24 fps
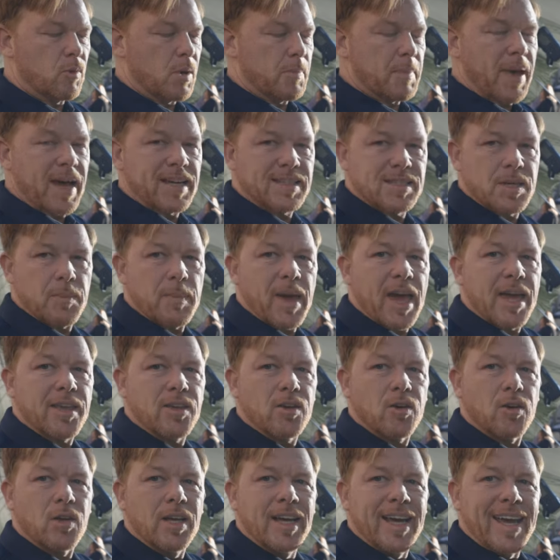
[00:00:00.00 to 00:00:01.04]
went back to
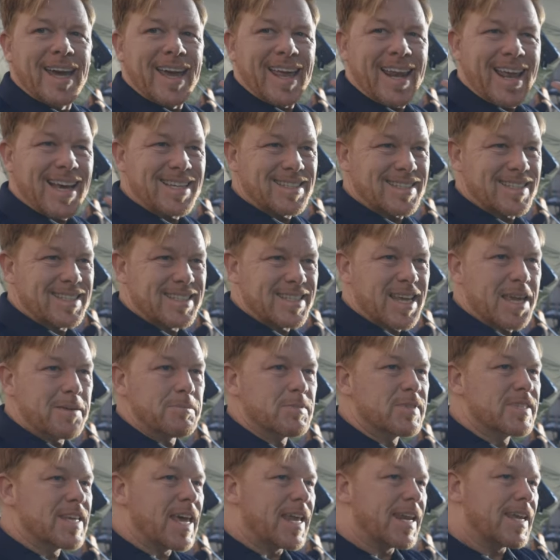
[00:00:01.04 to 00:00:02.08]
manual. It has the
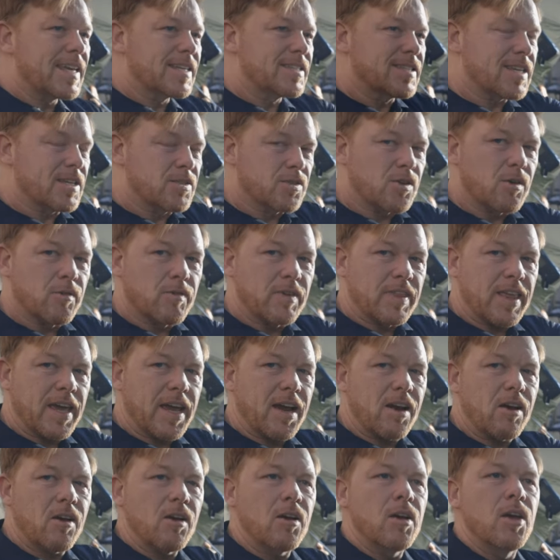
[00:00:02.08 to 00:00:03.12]
same settings as over
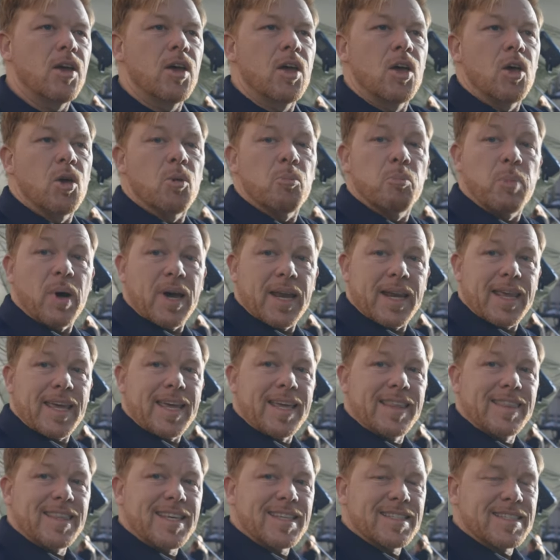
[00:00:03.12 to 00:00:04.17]
there, but
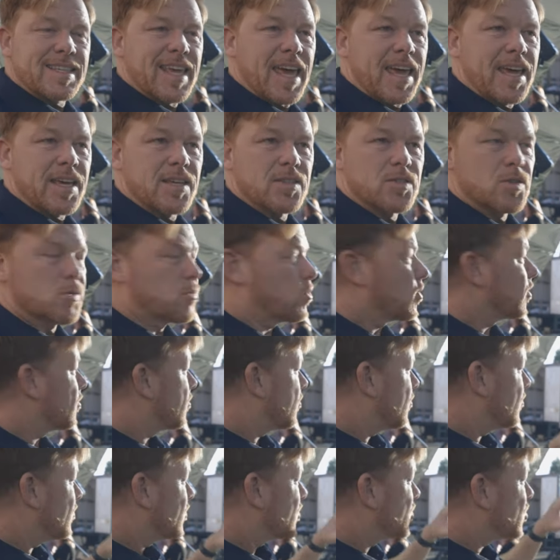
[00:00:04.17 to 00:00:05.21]
in this case, we're
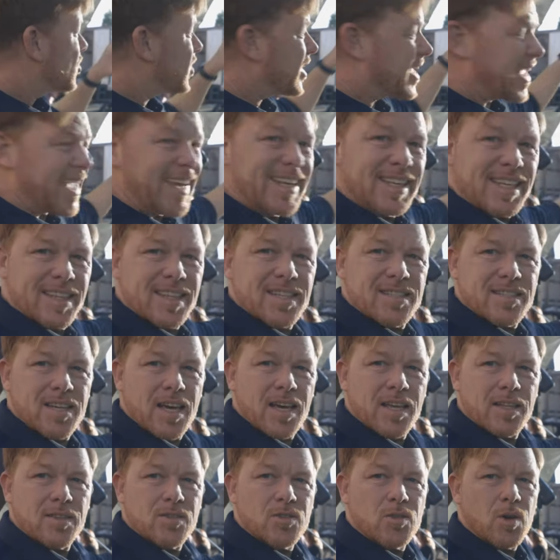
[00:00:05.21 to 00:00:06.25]
shooting into the
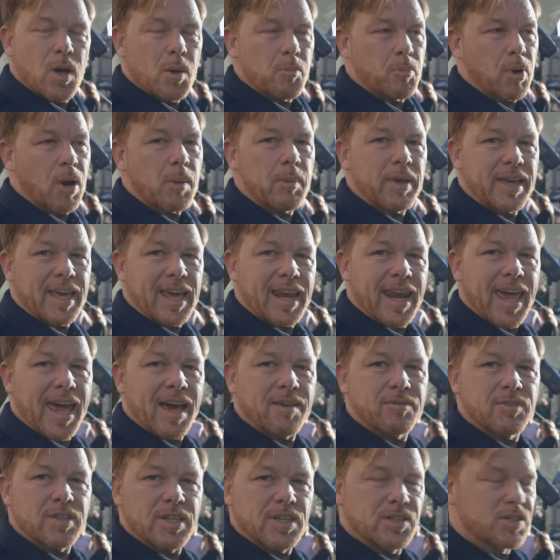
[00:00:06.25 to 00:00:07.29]
sun, so I'm probably gonna
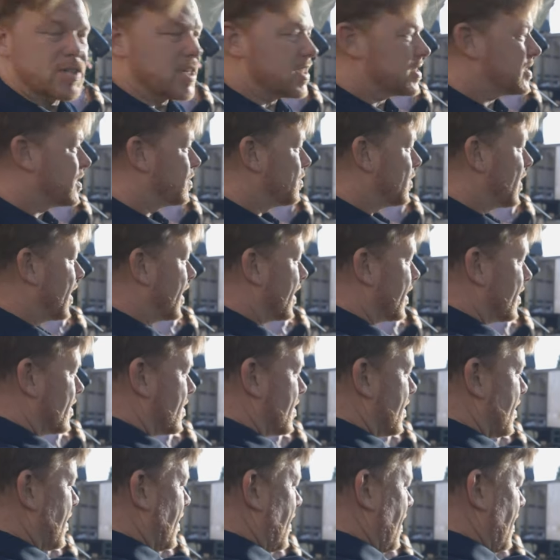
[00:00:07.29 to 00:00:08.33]
have to adjust some things.